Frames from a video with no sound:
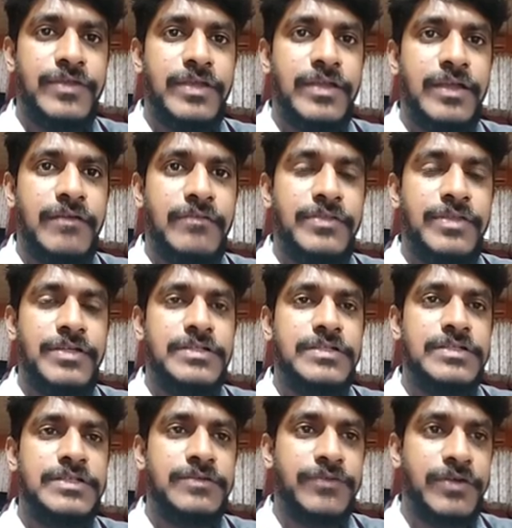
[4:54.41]
We'll have the
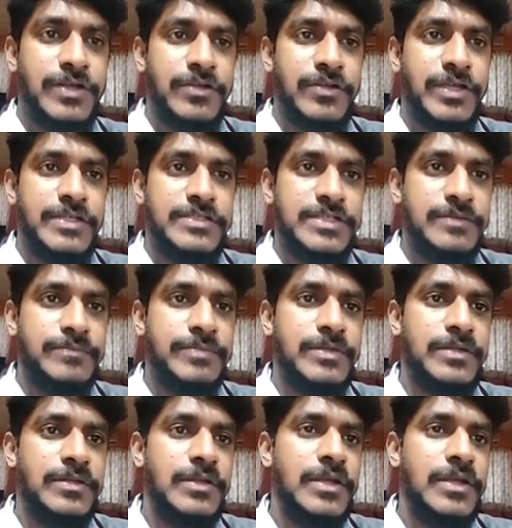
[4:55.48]
in the following example.